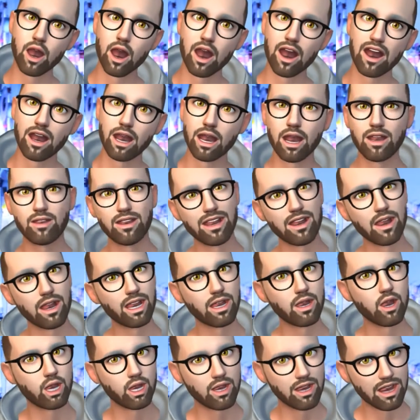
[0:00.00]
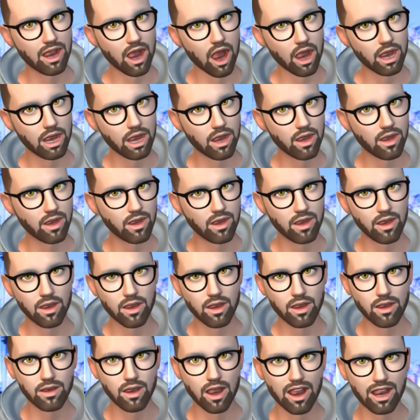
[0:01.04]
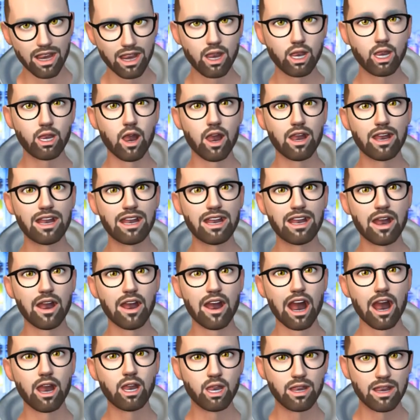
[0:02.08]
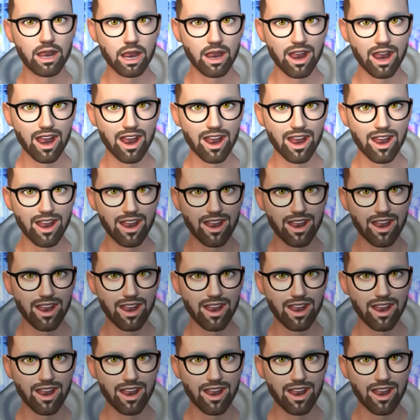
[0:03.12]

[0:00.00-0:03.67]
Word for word: and give you the story on. Thanks, everybody. Have a great day.